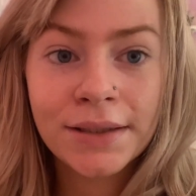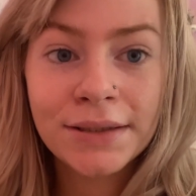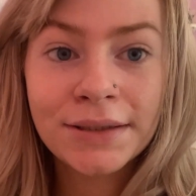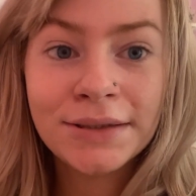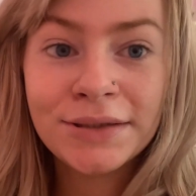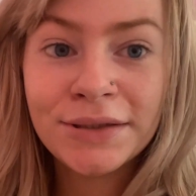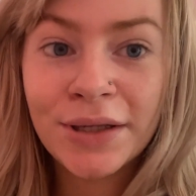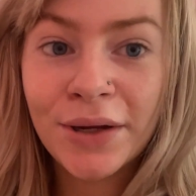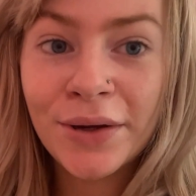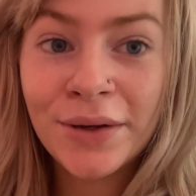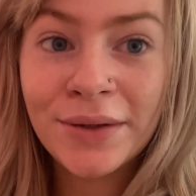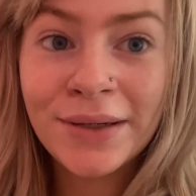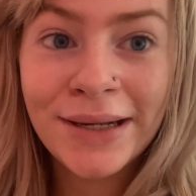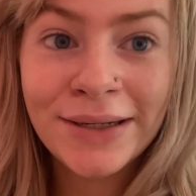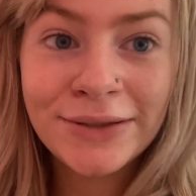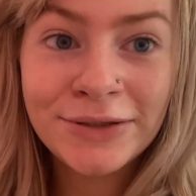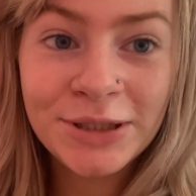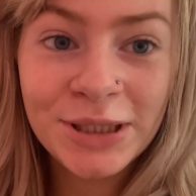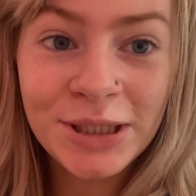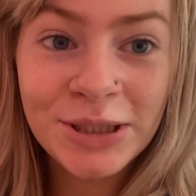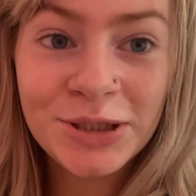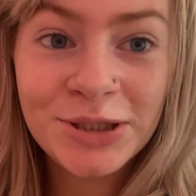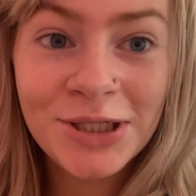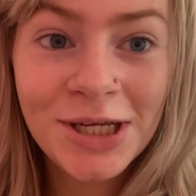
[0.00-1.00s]
So
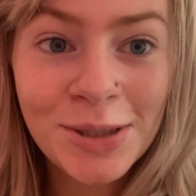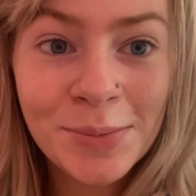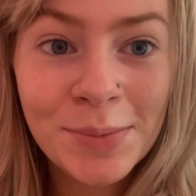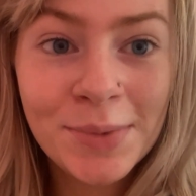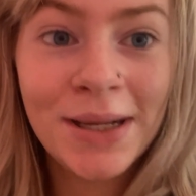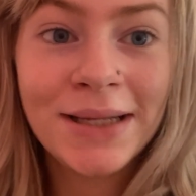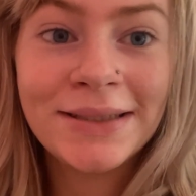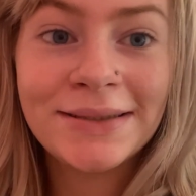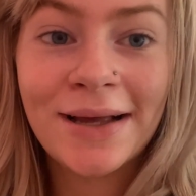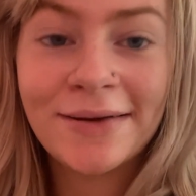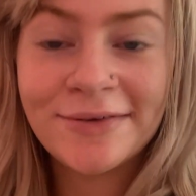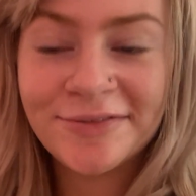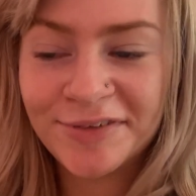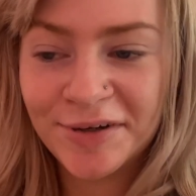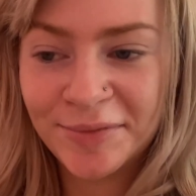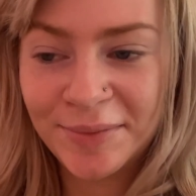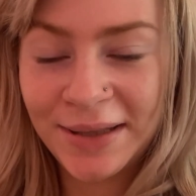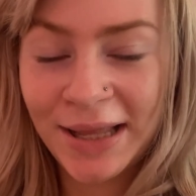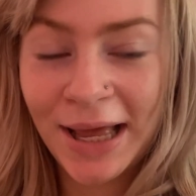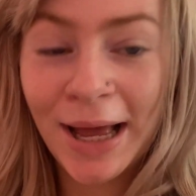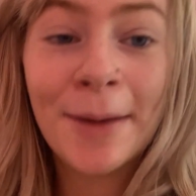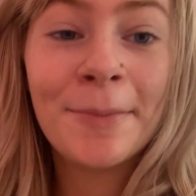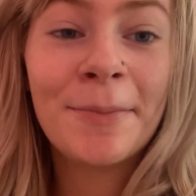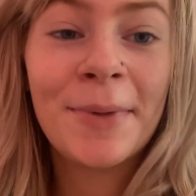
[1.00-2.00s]
literally 2 minutes after
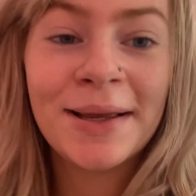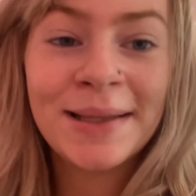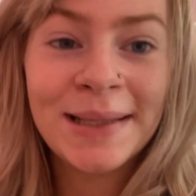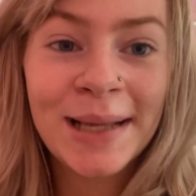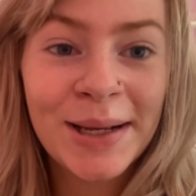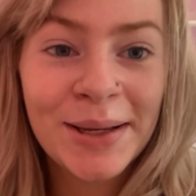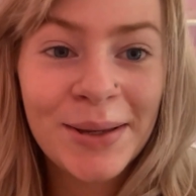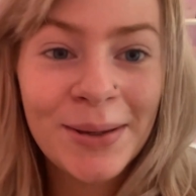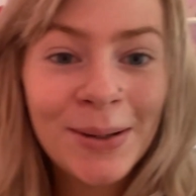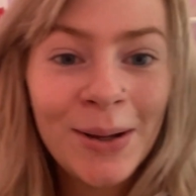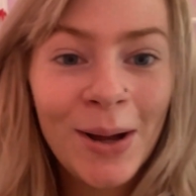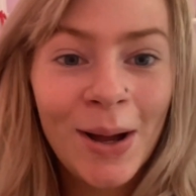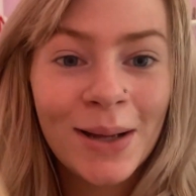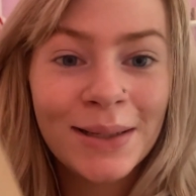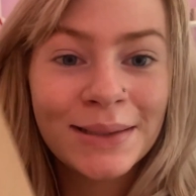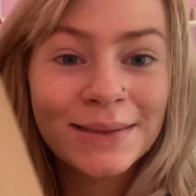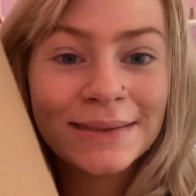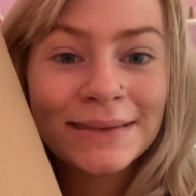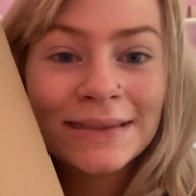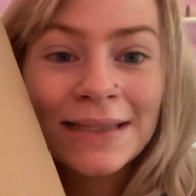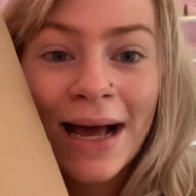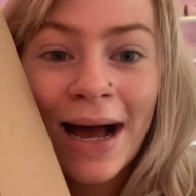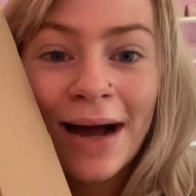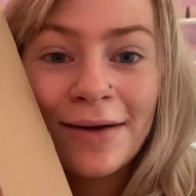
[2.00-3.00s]
filming that, my thank you
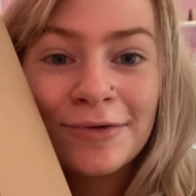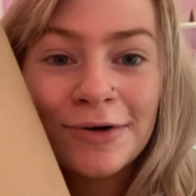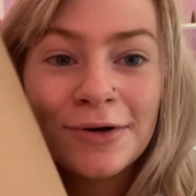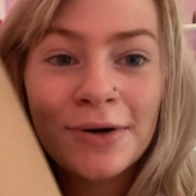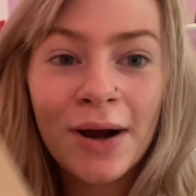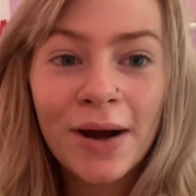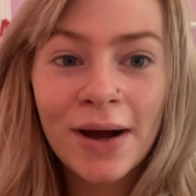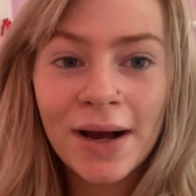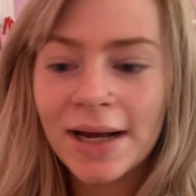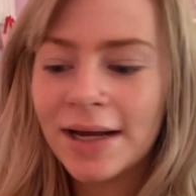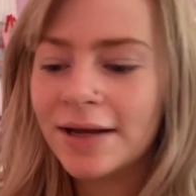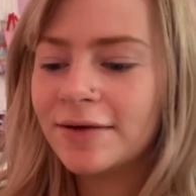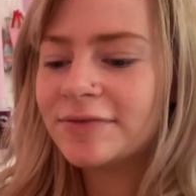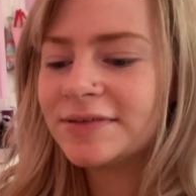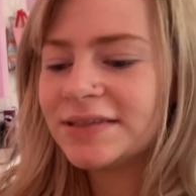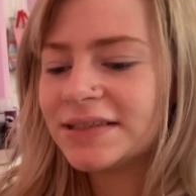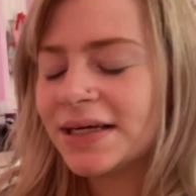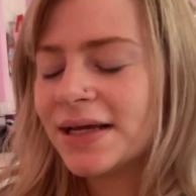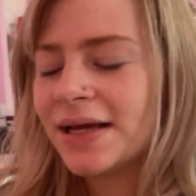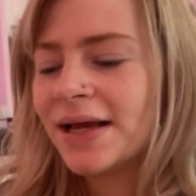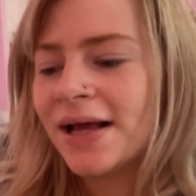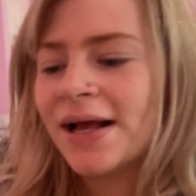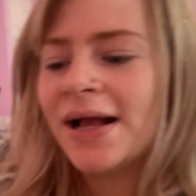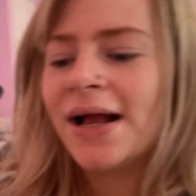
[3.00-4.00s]
cards have arrived.
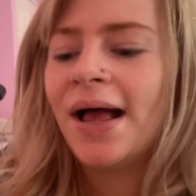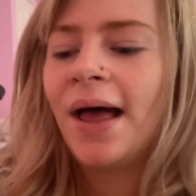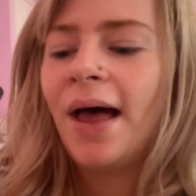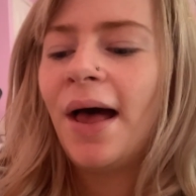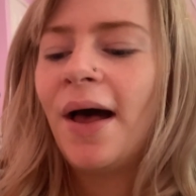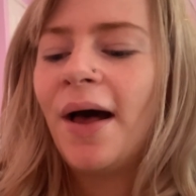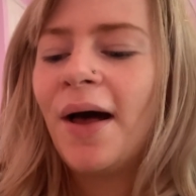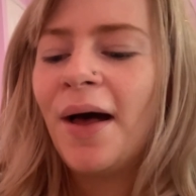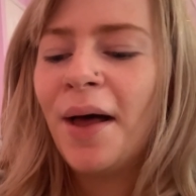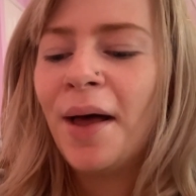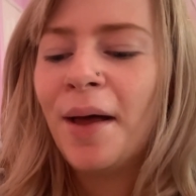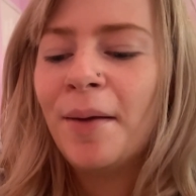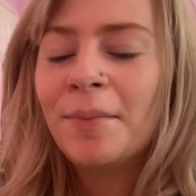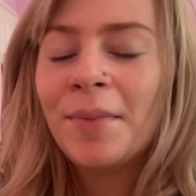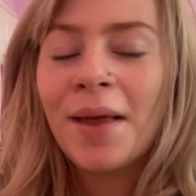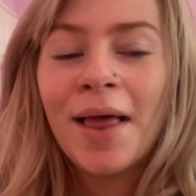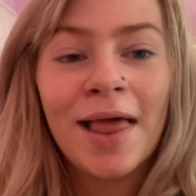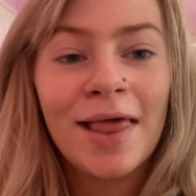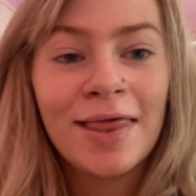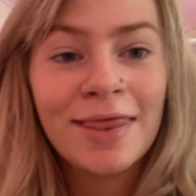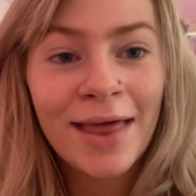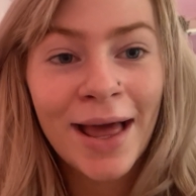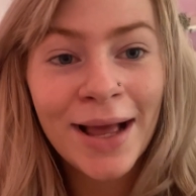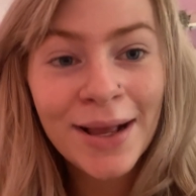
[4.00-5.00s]

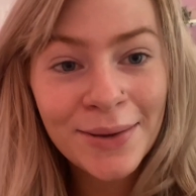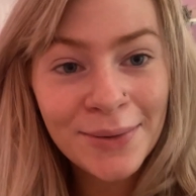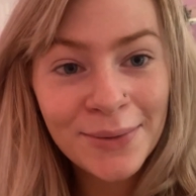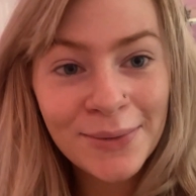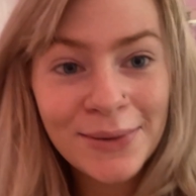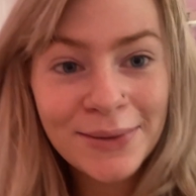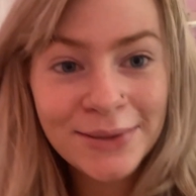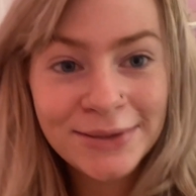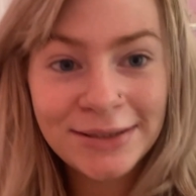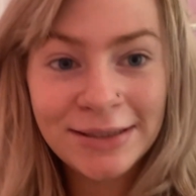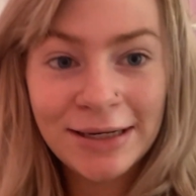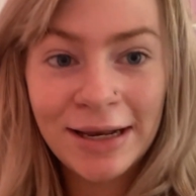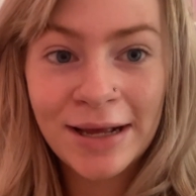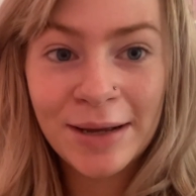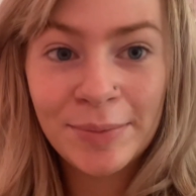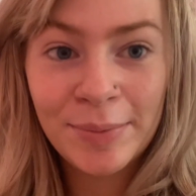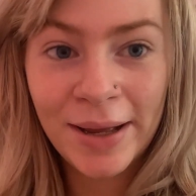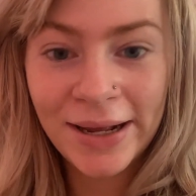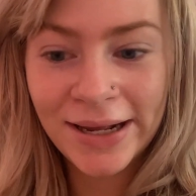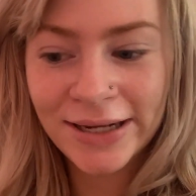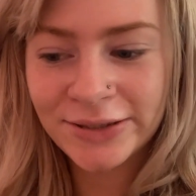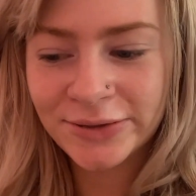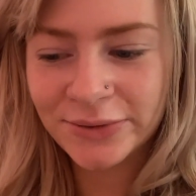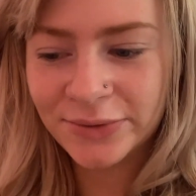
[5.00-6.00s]
Thank God. So now I can
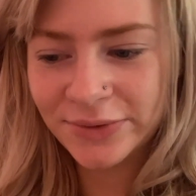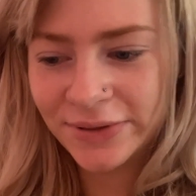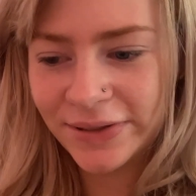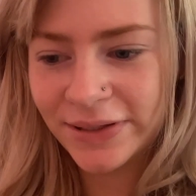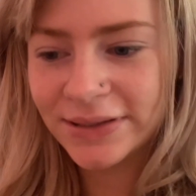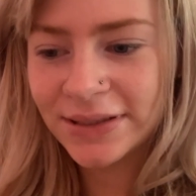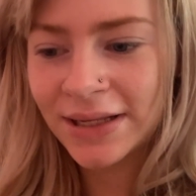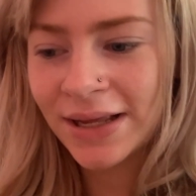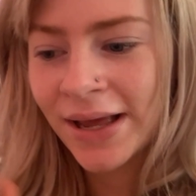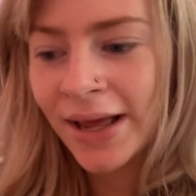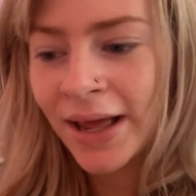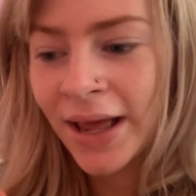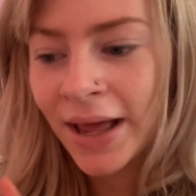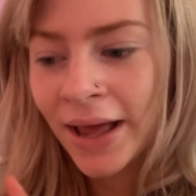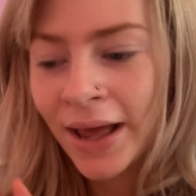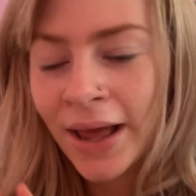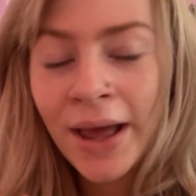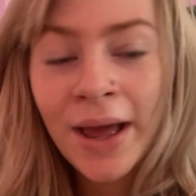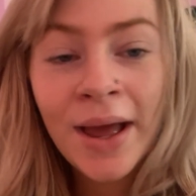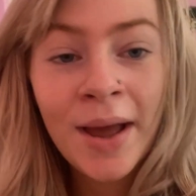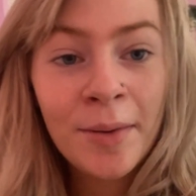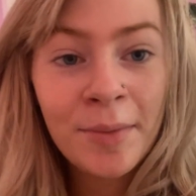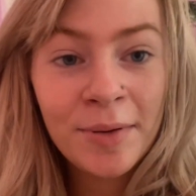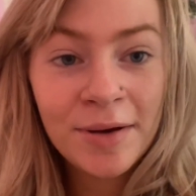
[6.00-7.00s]
package orders
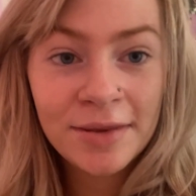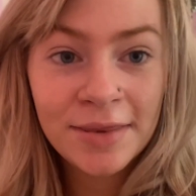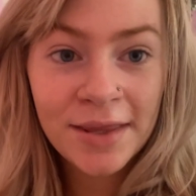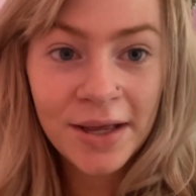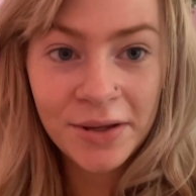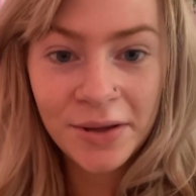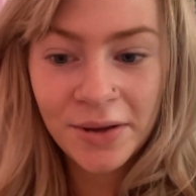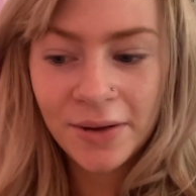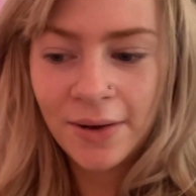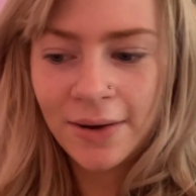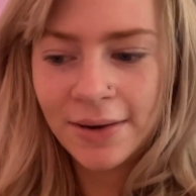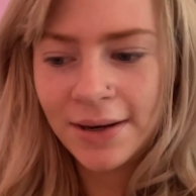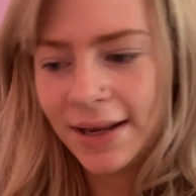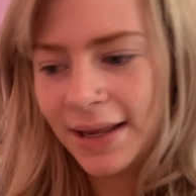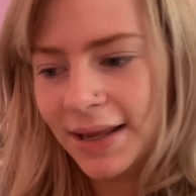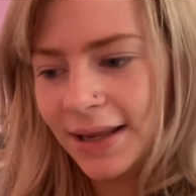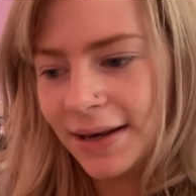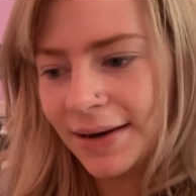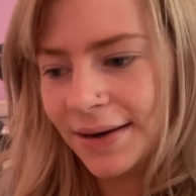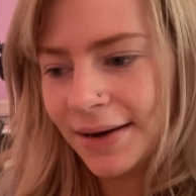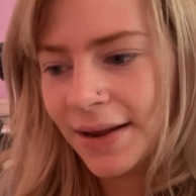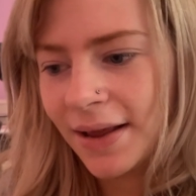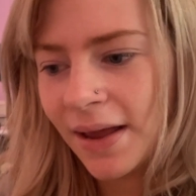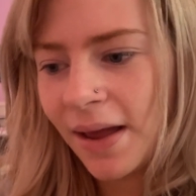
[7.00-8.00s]
with a thank you card
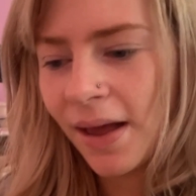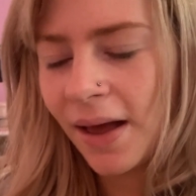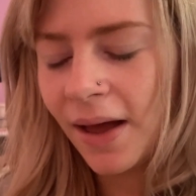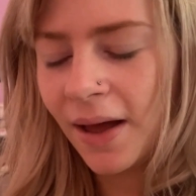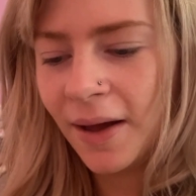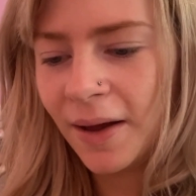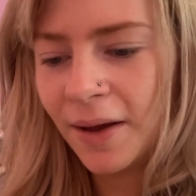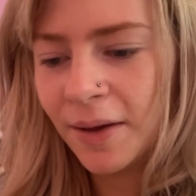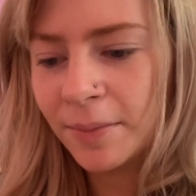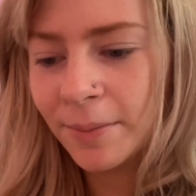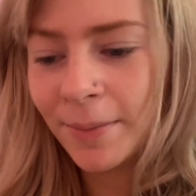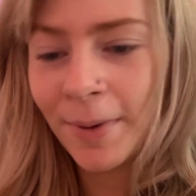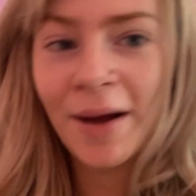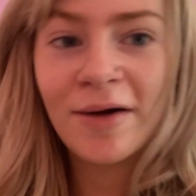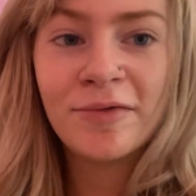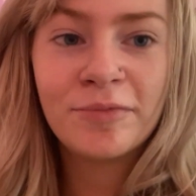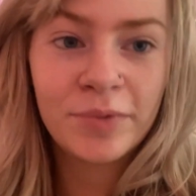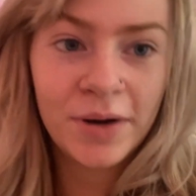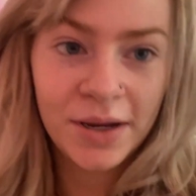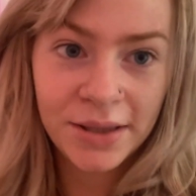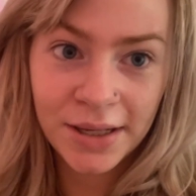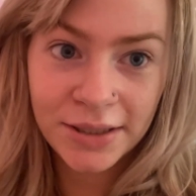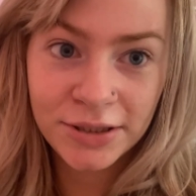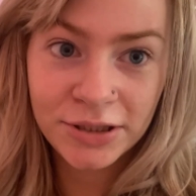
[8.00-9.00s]
in. Out of
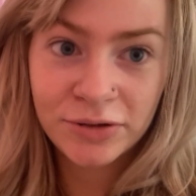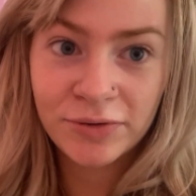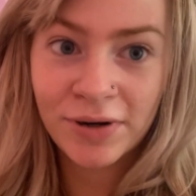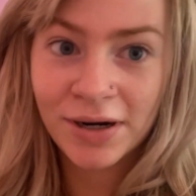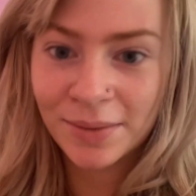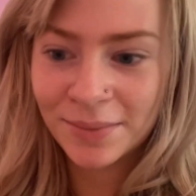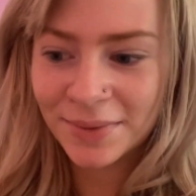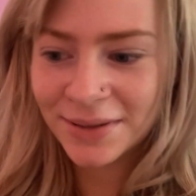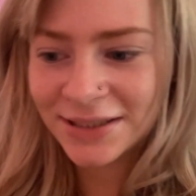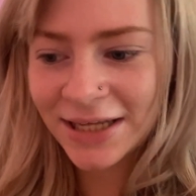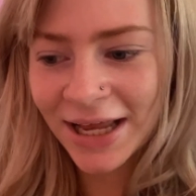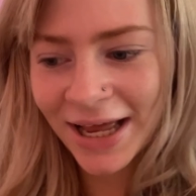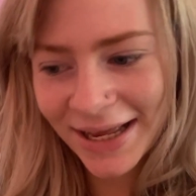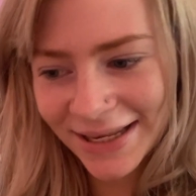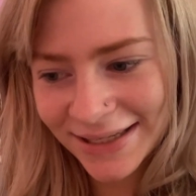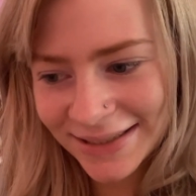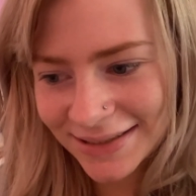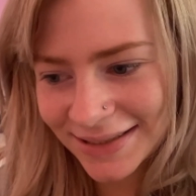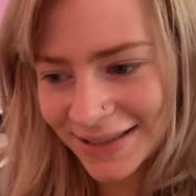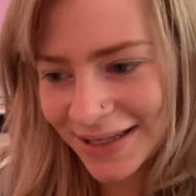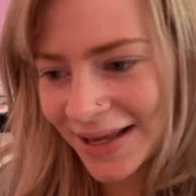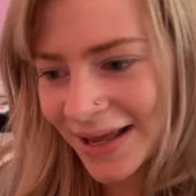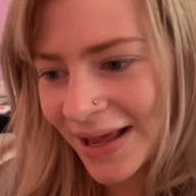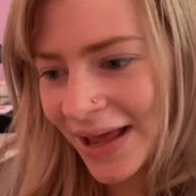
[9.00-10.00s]
breath, just running up the
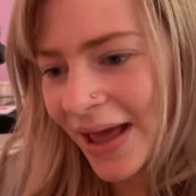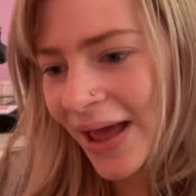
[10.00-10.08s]
stairs.